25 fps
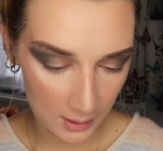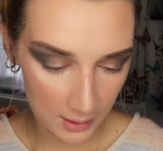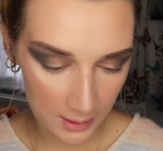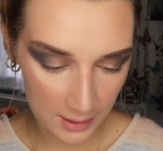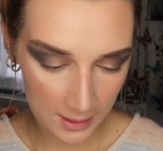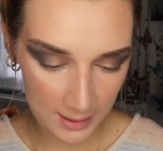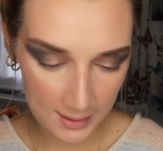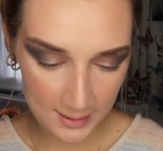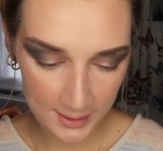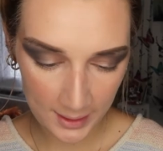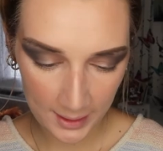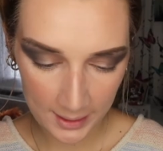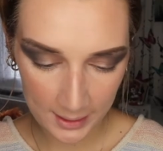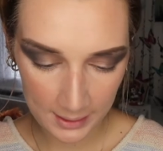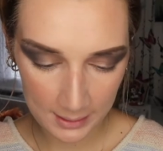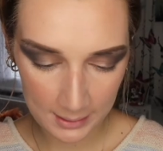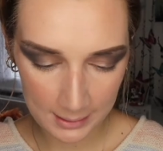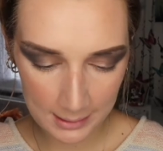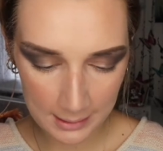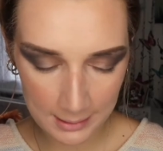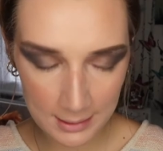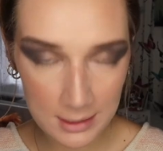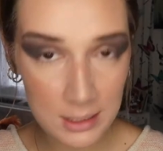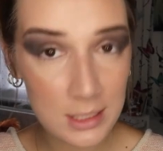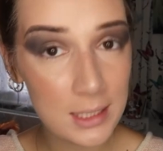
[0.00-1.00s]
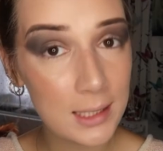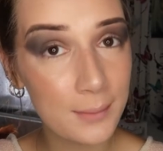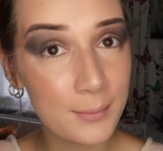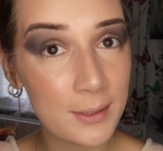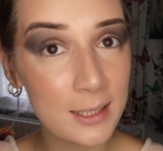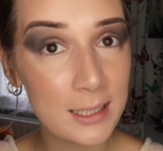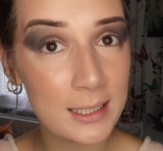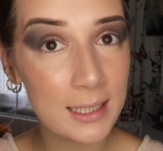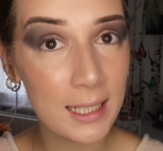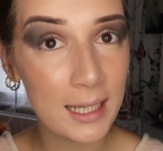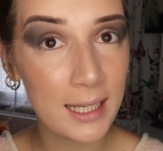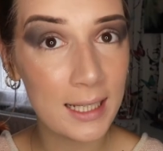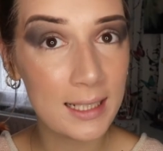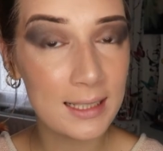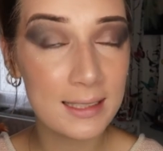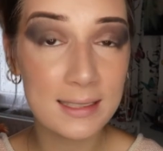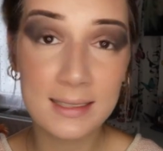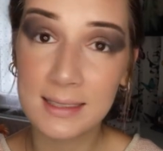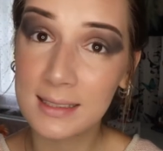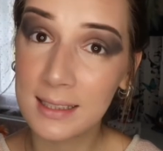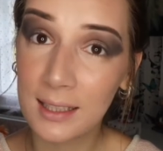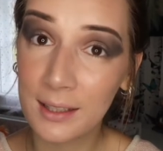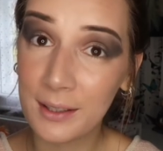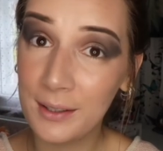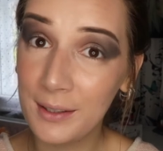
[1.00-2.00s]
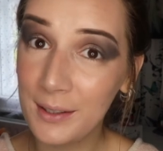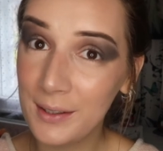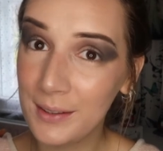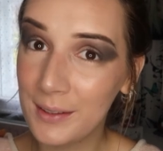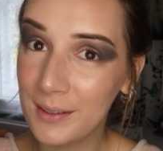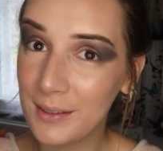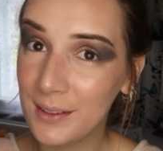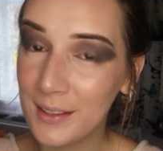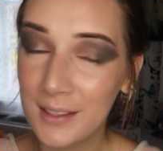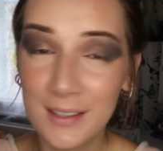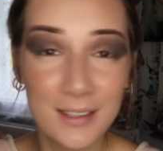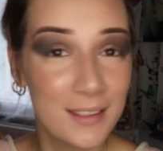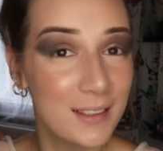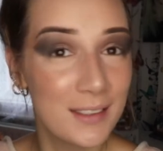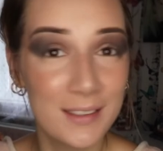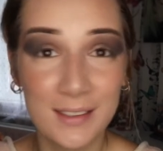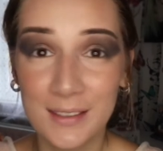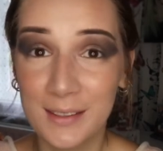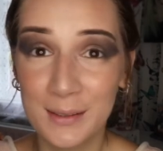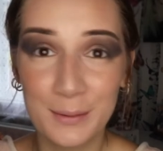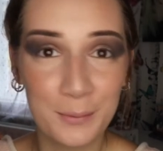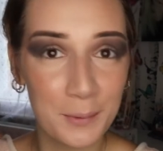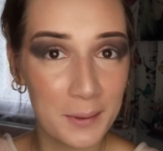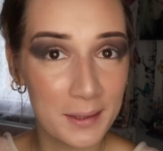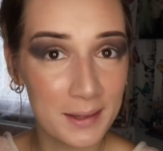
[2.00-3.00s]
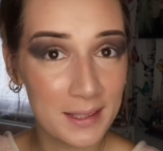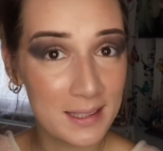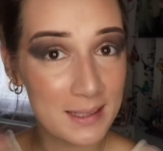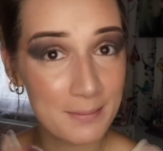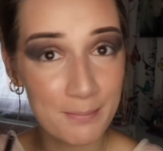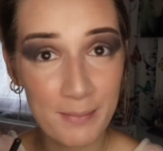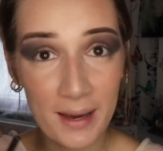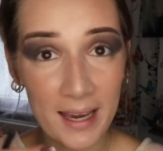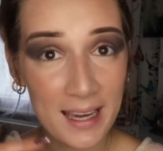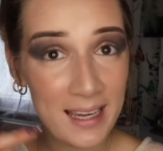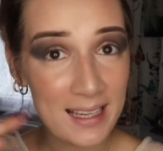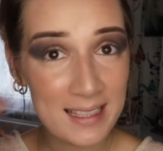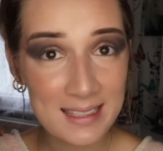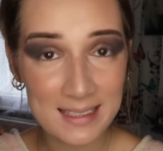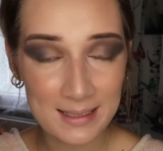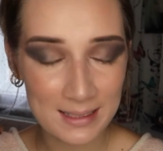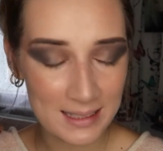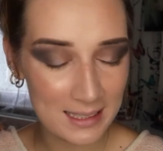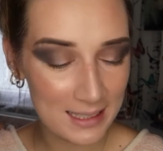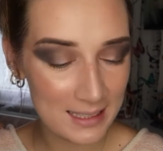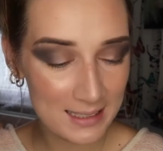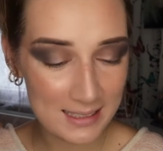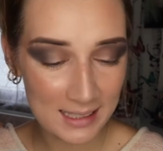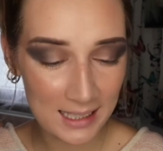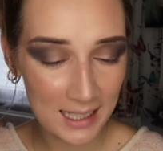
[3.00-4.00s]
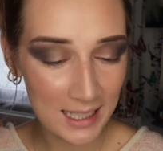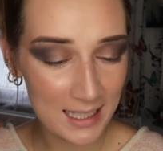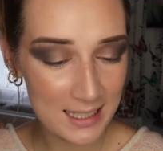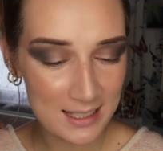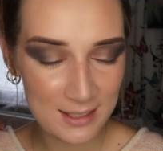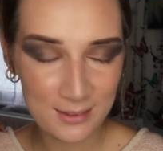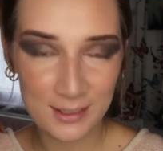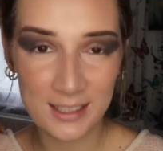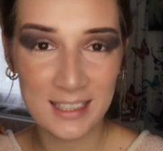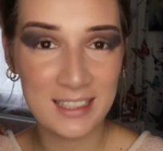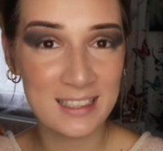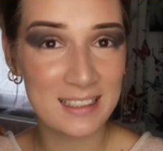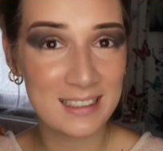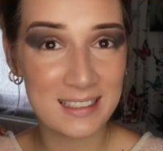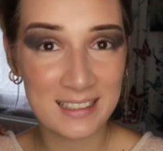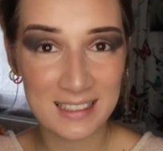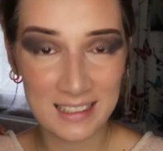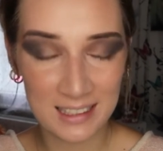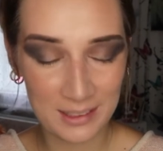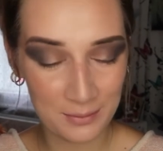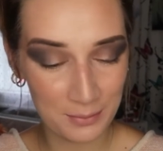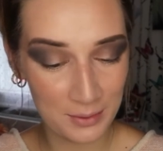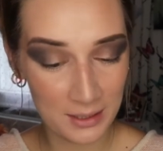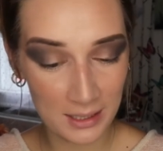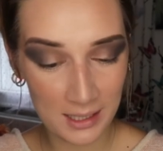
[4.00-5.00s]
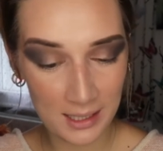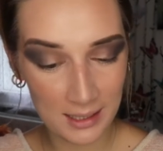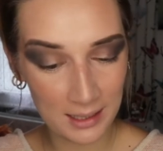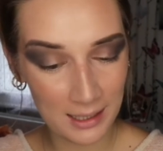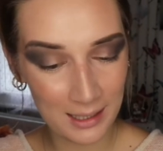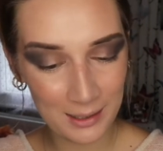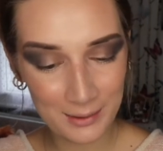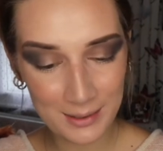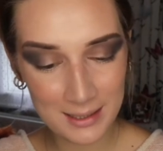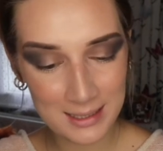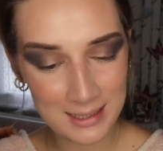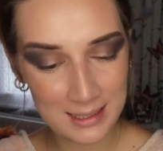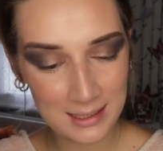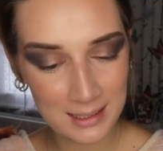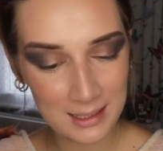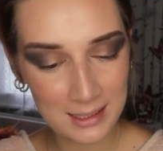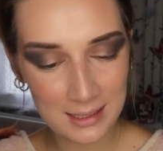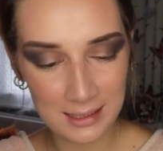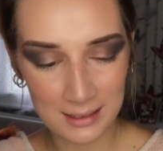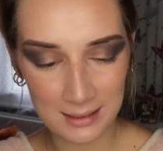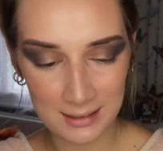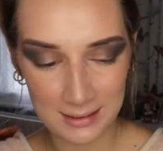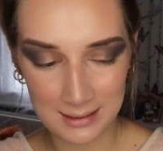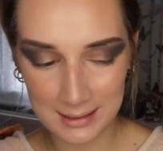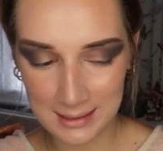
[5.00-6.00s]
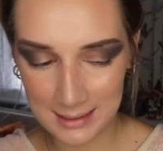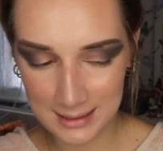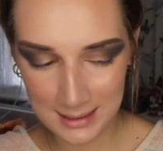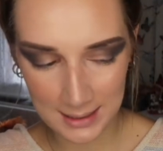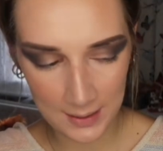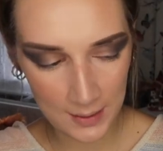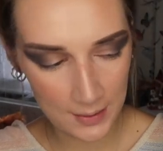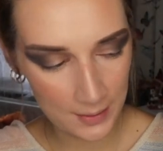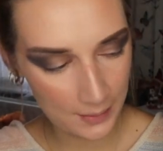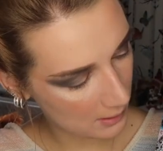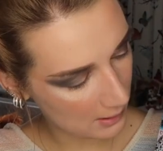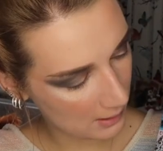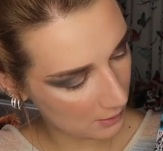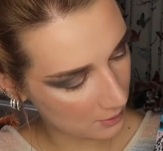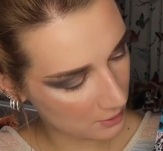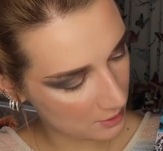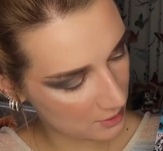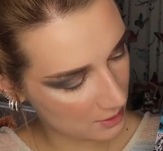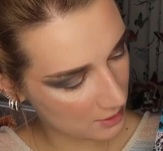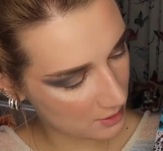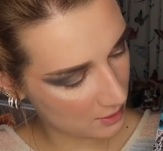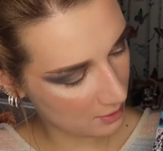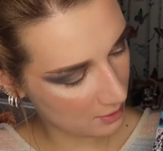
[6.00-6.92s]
It is another shimmer shade, so with this base and these eyes, we're just going to be glowing to the gods. Now, just